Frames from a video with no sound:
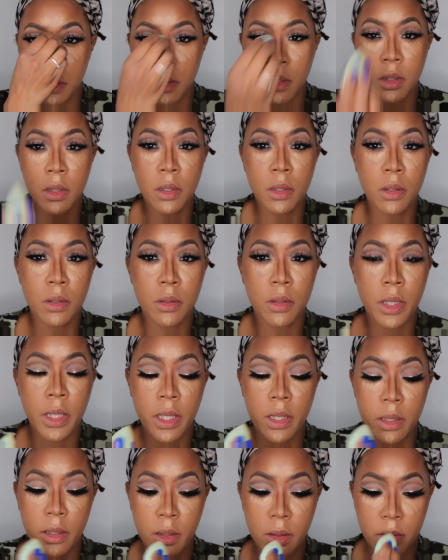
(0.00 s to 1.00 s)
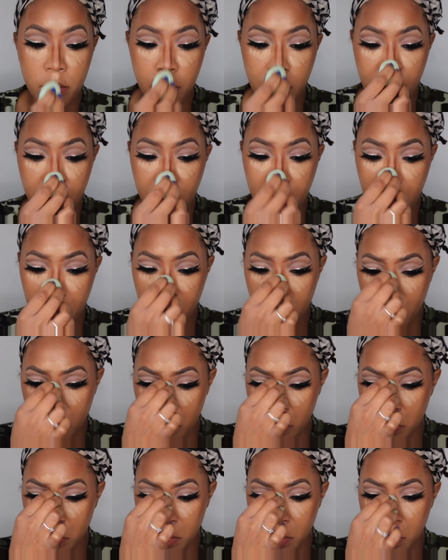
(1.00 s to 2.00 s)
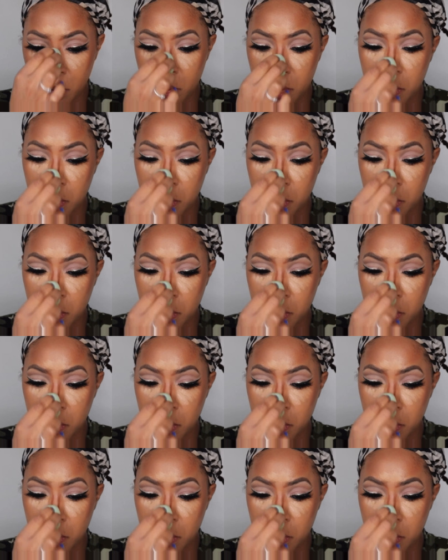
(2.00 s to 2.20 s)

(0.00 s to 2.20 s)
and go ahead and go down my nose,